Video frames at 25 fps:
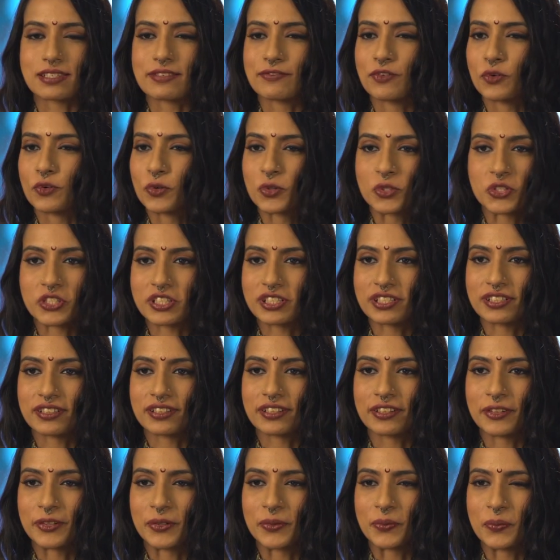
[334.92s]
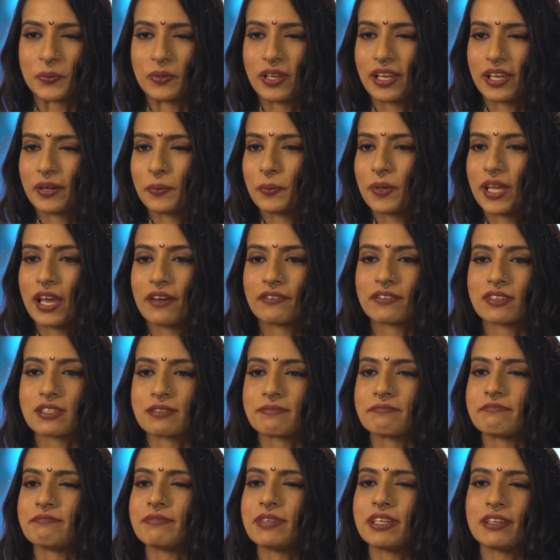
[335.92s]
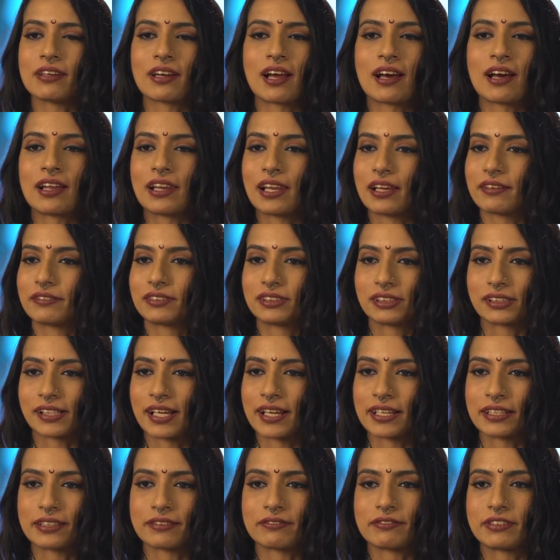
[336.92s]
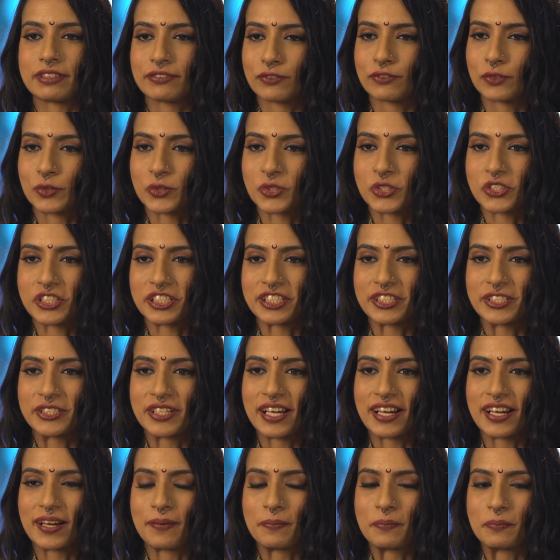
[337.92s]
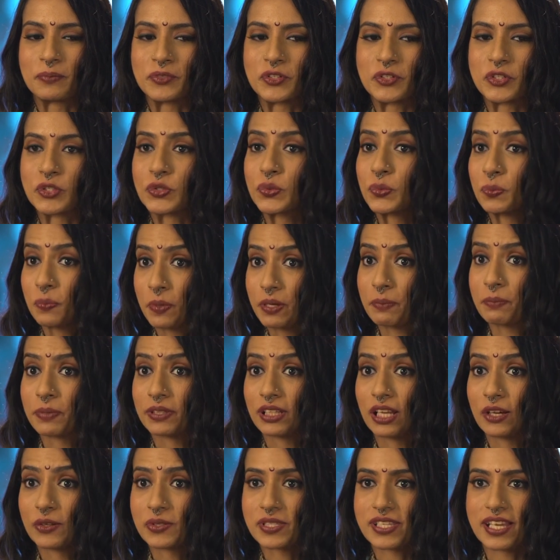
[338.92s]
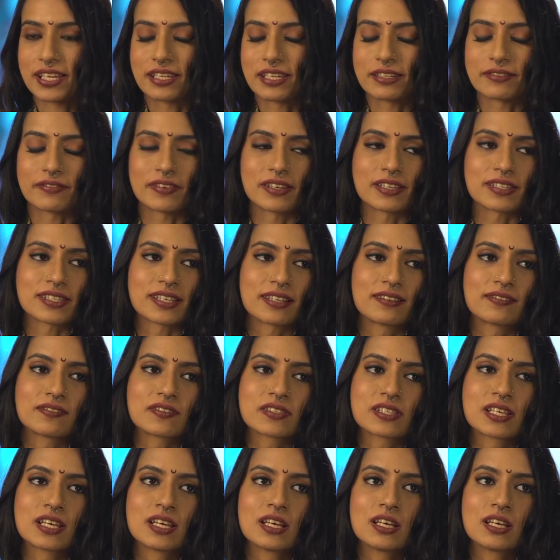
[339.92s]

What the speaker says: devotion. You know, like we have this Mira level kind of devotion to people outside of ourselves.